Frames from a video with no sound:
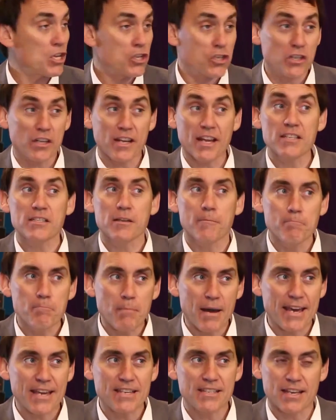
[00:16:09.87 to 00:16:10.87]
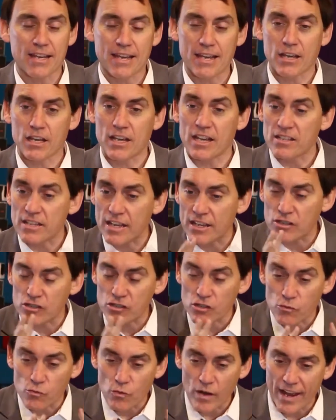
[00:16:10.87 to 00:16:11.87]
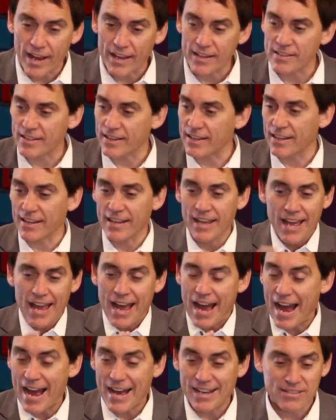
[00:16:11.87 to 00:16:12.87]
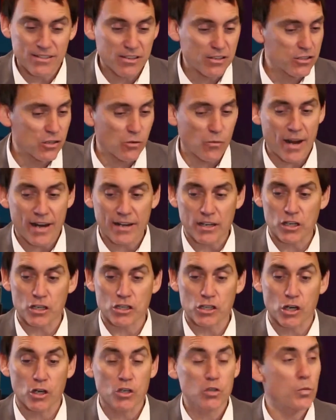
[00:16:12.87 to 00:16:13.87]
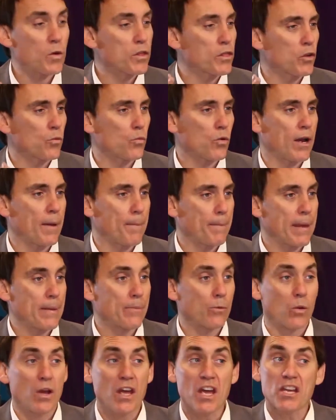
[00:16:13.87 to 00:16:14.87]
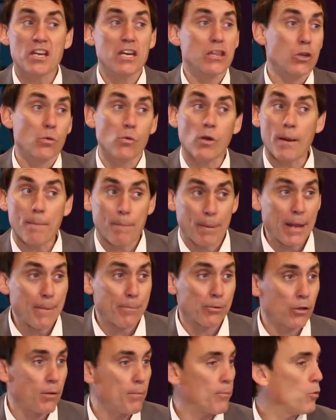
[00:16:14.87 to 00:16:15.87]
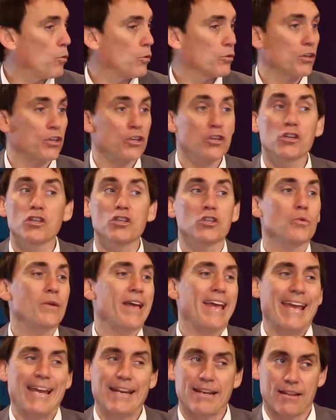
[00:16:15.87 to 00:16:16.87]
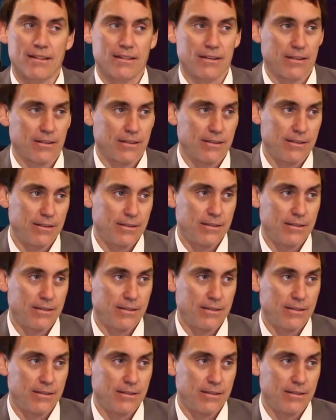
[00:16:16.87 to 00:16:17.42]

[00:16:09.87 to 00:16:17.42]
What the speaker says: Janine's amazing. It's surrounding us and surrounding shows with the right people. Get the right people on board, you can do anything.